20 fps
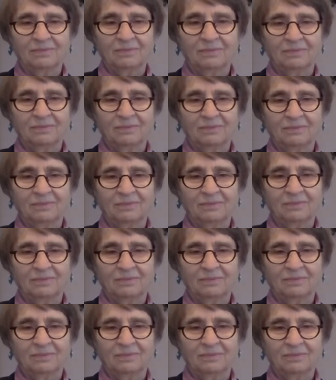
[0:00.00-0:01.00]

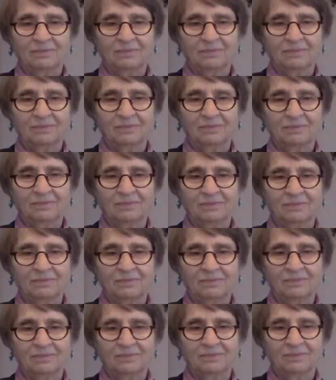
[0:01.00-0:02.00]

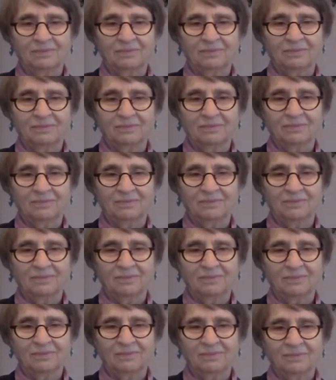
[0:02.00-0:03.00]

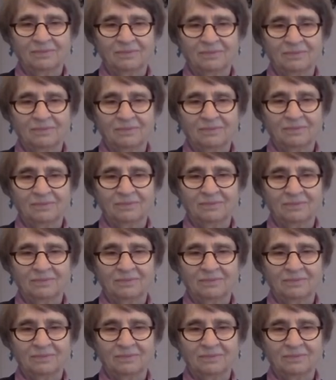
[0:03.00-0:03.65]
(not speaking)